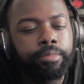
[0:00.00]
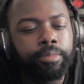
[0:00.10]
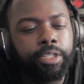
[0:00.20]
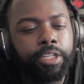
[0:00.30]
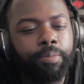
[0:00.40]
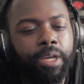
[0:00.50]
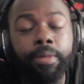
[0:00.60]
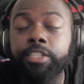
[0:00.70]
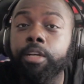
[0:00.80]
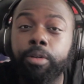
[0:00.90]
Because it might
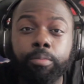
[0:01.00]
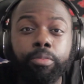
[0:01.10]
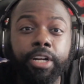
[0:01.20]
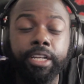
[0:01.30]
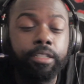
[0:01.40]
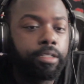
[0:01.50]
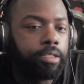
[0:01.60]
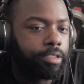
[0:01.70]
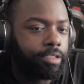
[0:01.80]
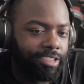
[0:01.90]
mess up her brand.
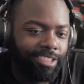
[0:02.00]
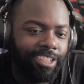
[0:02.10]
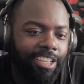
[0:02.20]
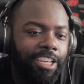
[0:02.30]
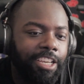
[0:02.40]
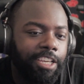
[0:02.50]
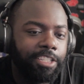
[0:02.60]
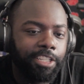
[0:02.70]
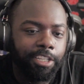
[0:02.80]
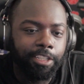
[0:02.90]

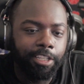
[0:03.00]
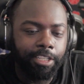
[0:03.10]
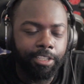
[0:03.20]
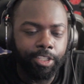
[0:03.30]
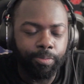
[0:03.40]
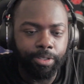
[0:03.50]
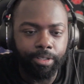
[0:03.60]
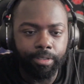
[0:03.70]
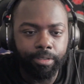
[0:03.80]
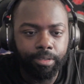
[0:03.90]
Let's take a look at this,
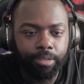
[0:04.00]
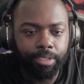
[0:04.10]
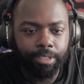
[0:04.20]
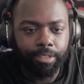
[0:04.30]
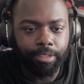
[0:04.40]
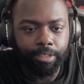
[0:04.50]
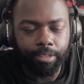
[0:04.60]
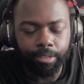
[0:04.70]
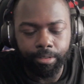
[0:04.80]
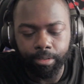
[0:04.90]
man. Let's take a look at
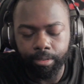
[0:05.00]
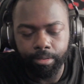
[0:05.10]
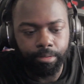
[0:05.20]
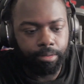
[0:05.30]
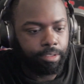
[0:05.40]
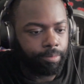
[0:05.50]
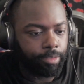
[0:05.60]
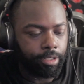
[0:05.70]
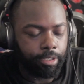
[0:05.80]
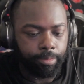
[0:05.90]
this. There's some
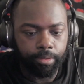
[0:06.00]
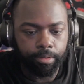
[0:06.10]
clips.